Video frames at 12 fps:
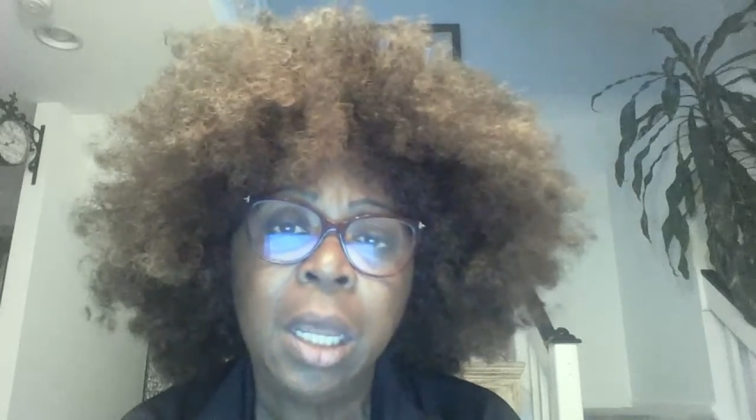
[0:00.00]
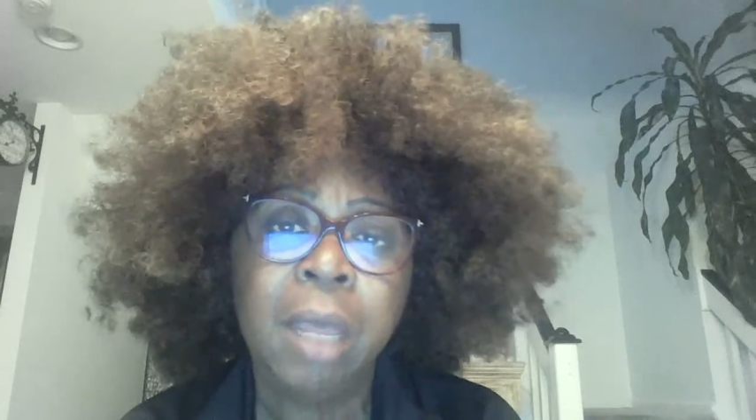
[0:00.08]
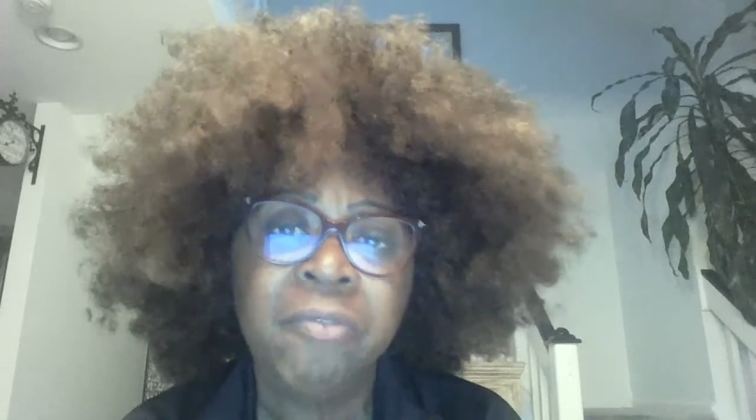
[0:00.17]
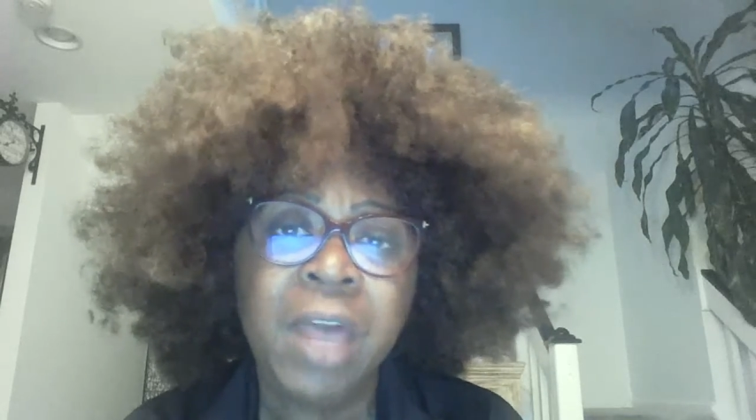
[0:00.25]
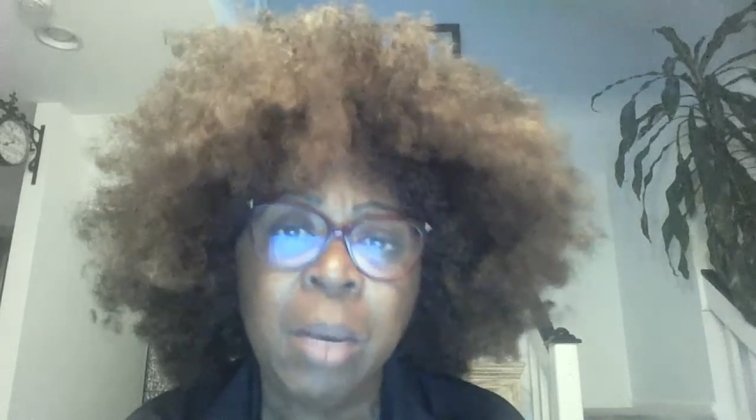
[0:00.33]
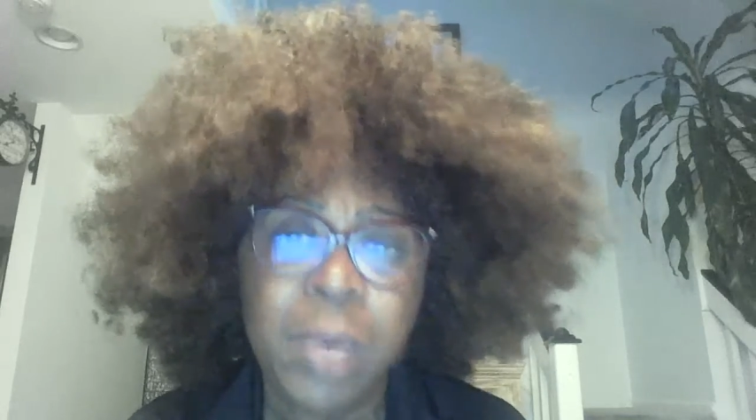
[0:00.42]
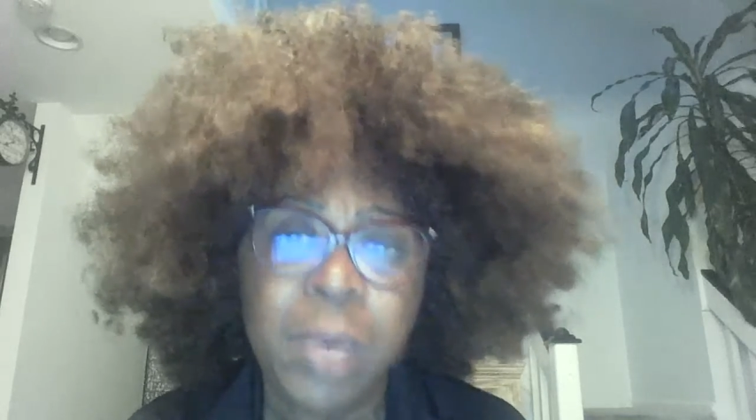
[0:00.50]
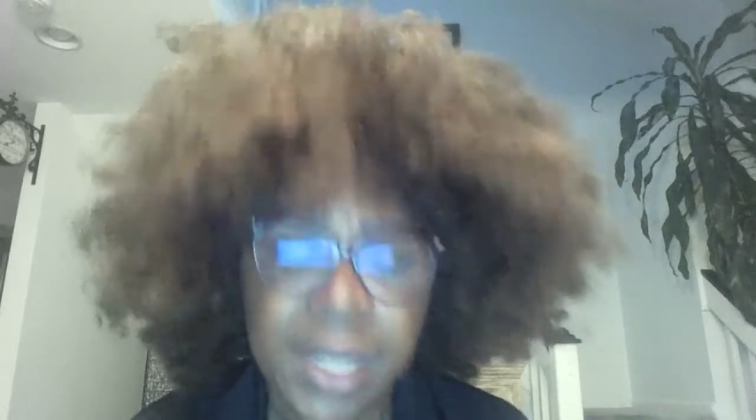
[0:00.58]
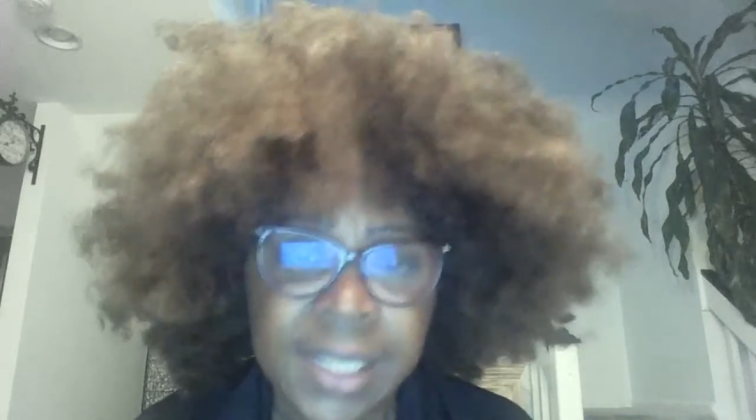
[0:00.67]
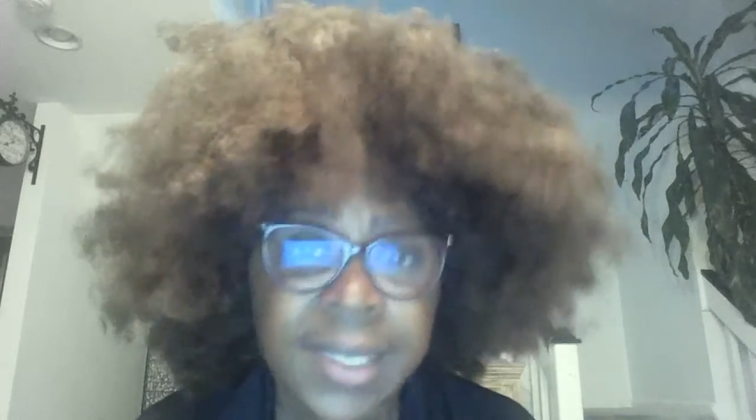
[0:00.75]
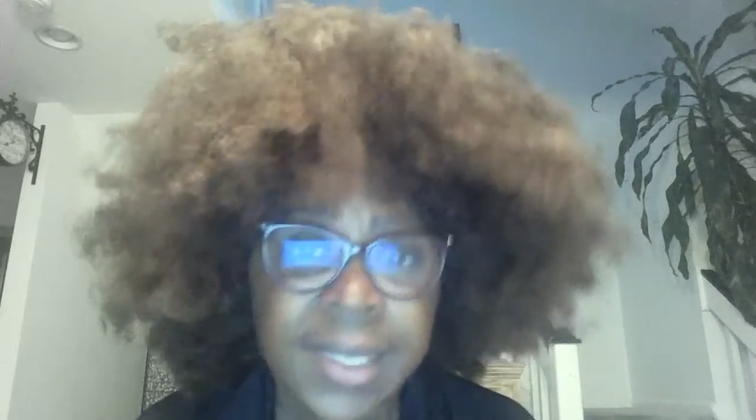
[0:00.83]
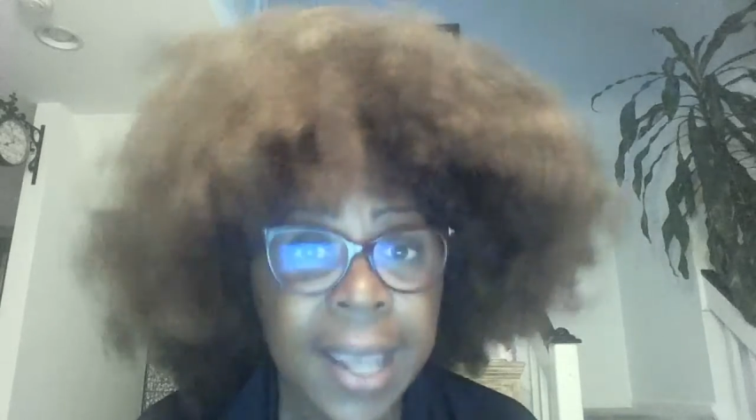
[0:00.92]
I follow it
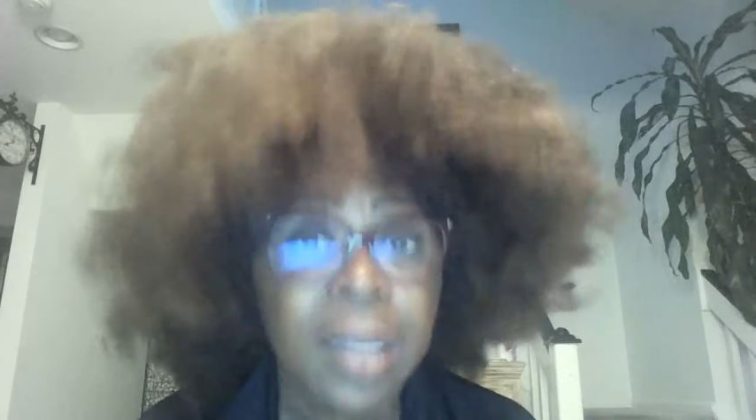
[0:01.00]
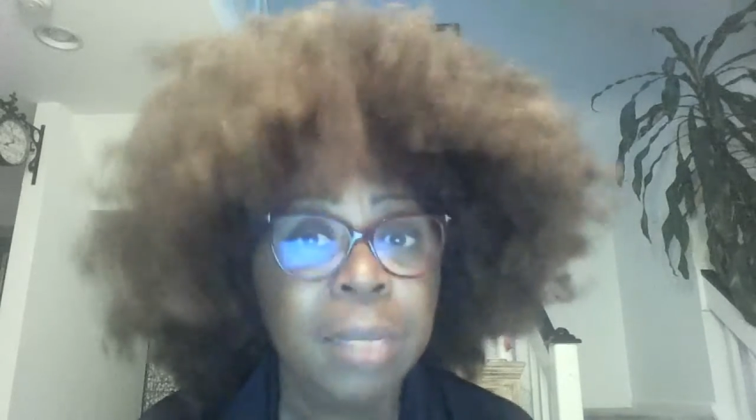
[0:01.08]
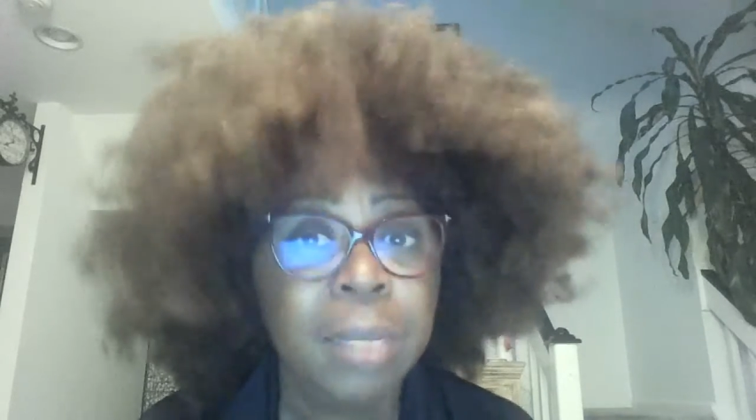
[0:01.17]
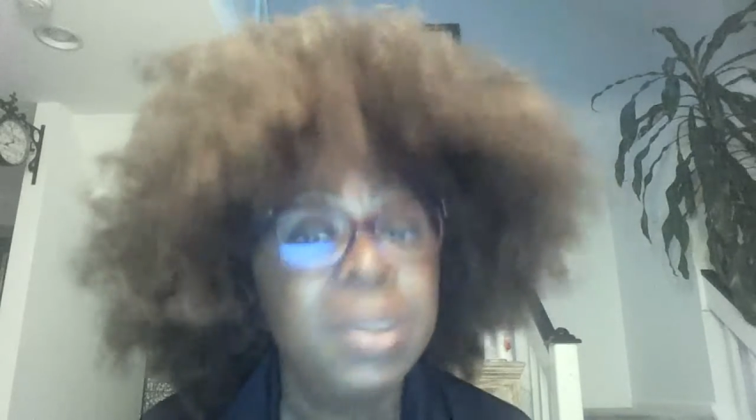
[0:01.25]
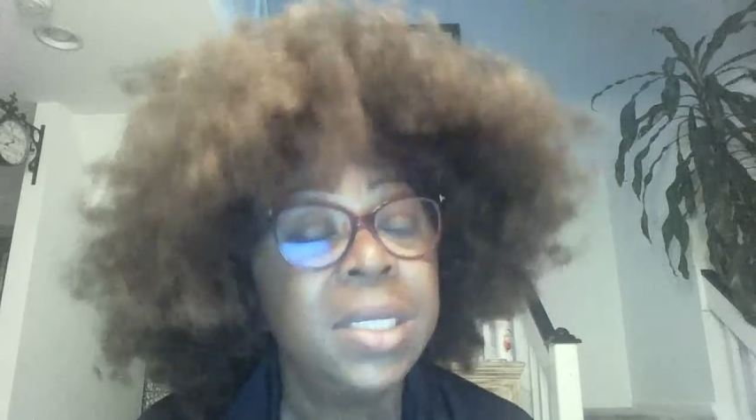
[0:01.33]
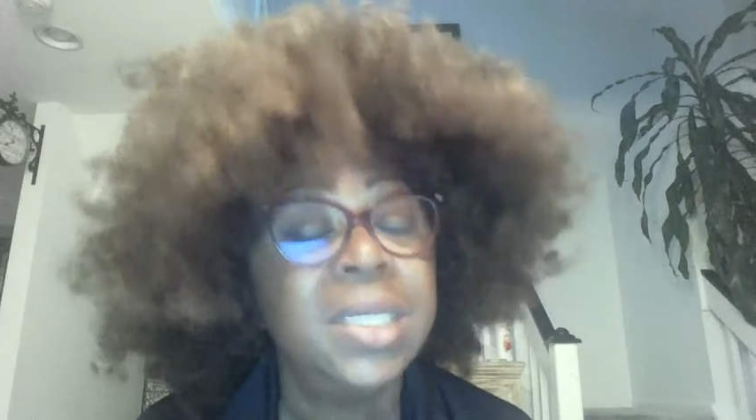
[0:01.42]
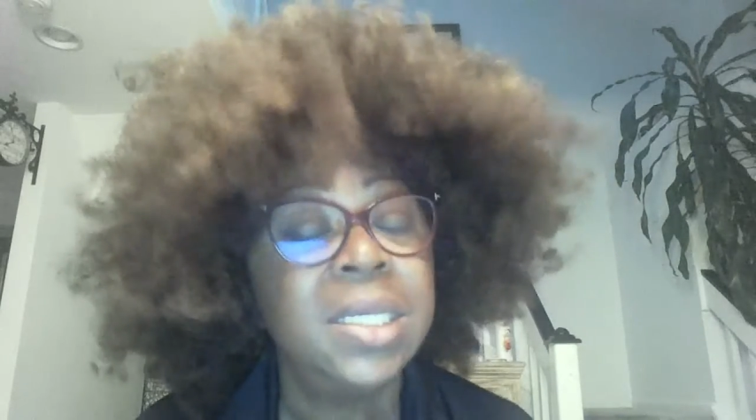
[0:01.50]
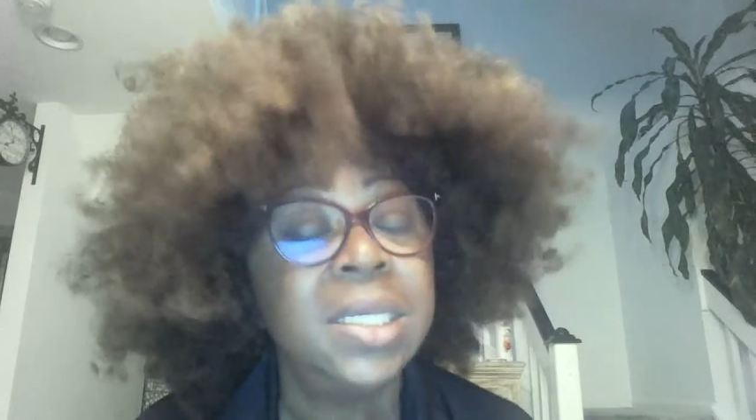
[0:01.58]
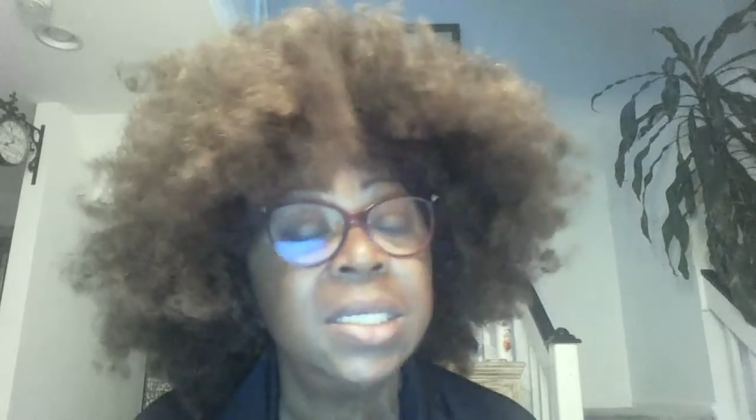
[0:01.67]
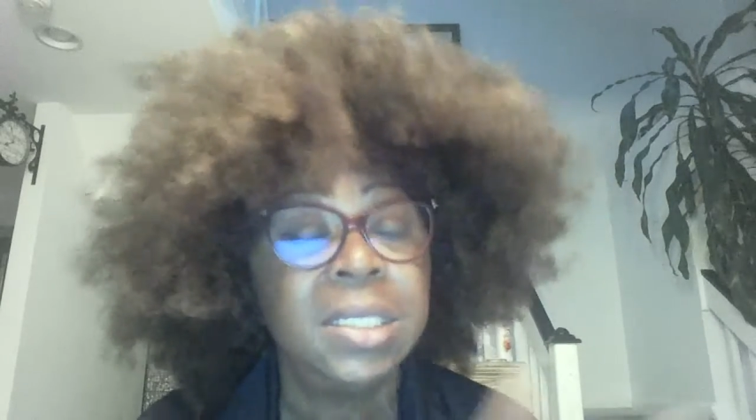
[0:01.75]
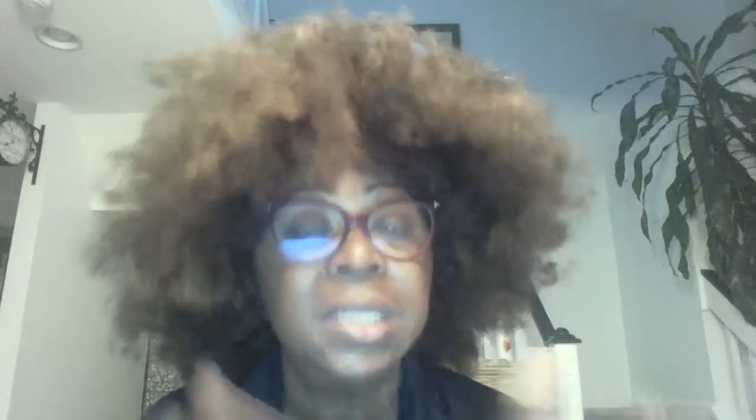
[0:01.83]
exactly because